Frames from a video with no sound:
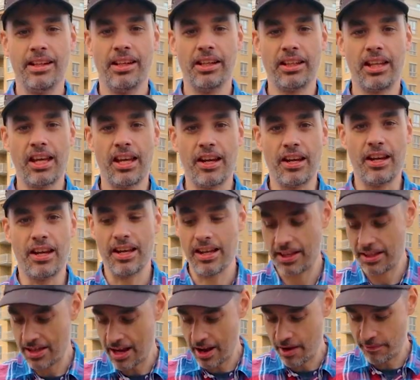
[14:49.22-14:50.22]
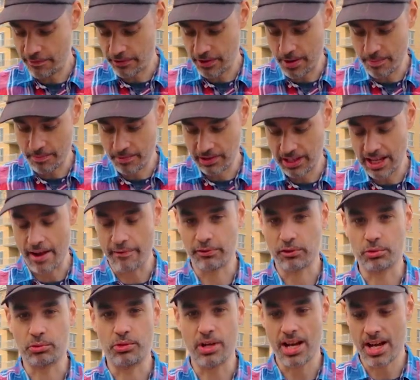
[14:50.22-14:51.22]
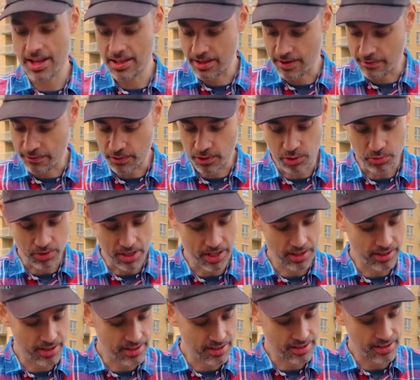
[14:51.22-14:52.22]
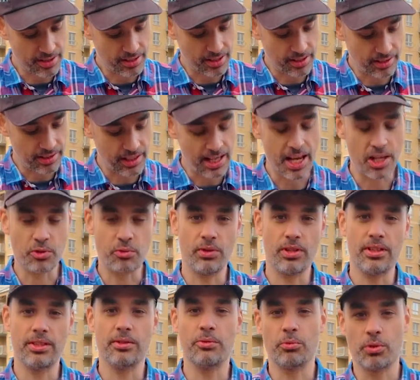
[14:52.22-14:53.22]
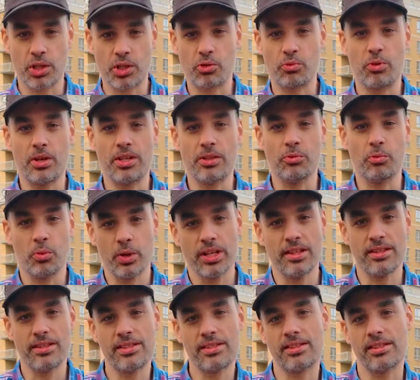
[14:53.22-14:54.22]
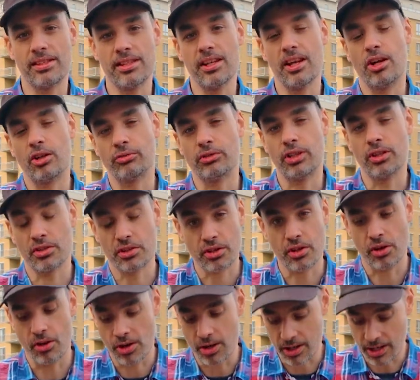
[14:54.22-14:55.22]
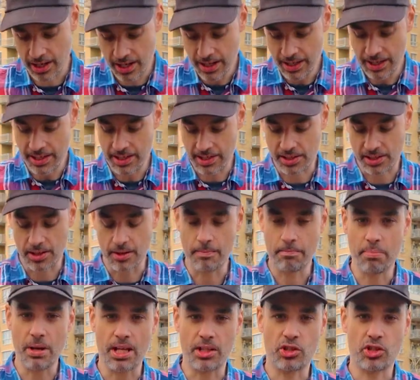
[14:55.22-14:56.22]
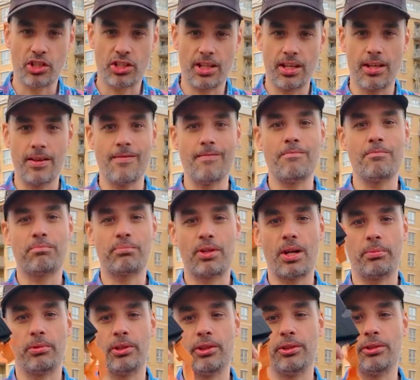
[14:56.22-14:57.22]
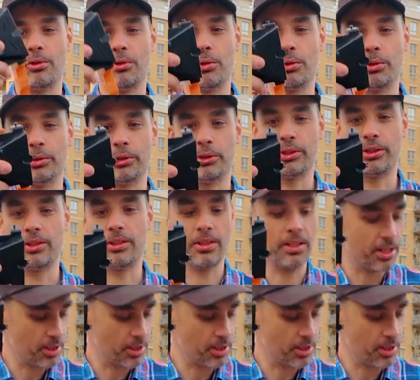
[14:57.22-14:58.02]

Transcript: Okay, now from left to right, the first one I tested and the last one, which one wins the overall score? It's the Betschkim Propeller Holder.